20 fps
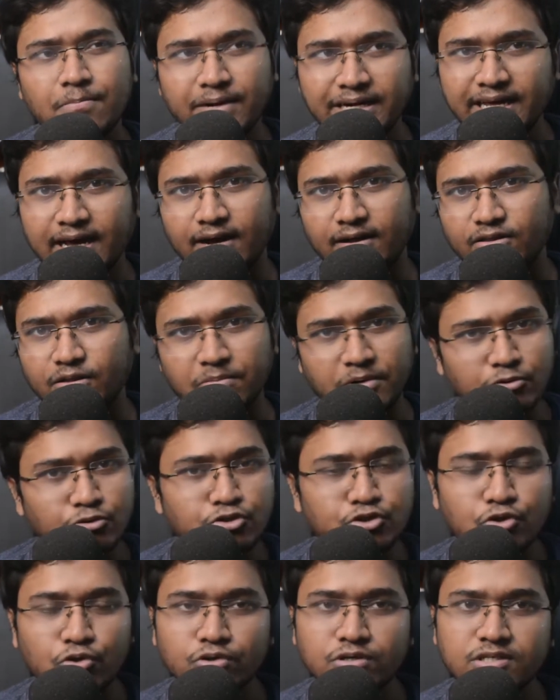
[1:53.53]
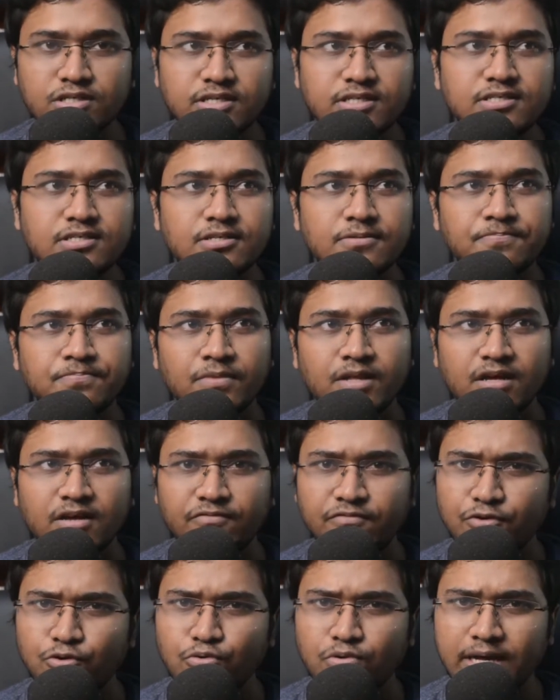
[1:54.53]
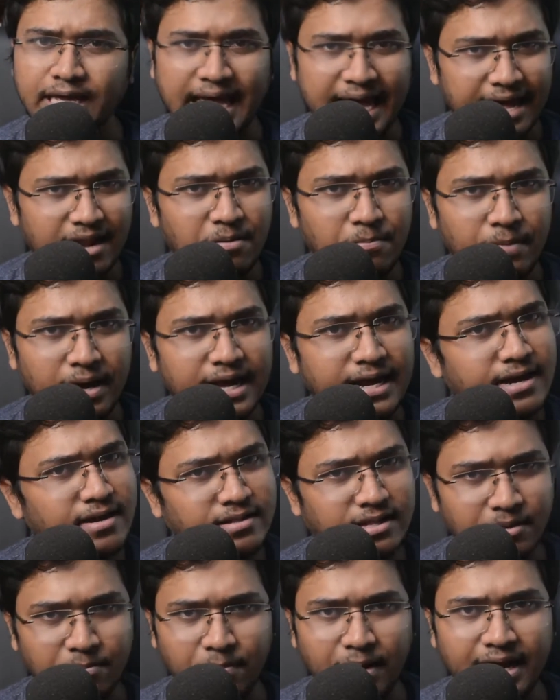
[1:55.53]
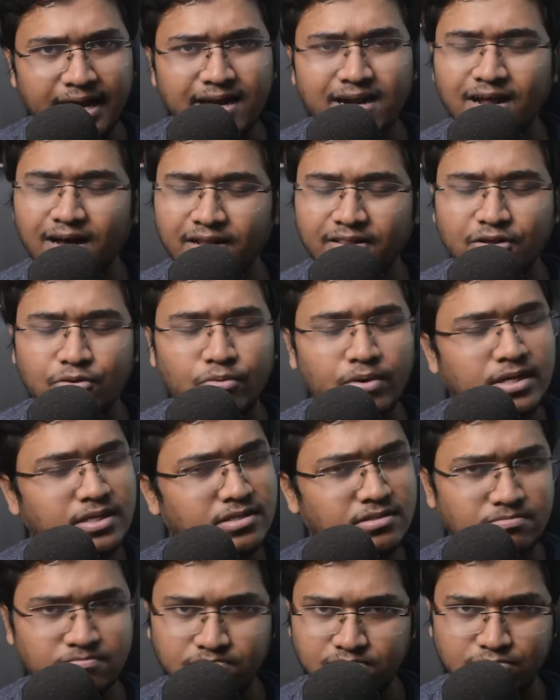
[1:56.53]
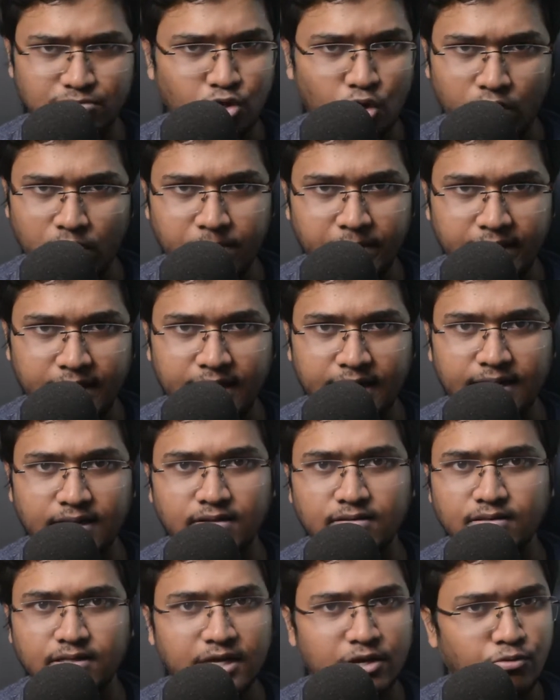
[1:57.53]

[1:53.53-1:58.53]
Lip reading: But yeah, the Magoosh course is, if you can buy it, then buy it. Otherwise, not a big deal.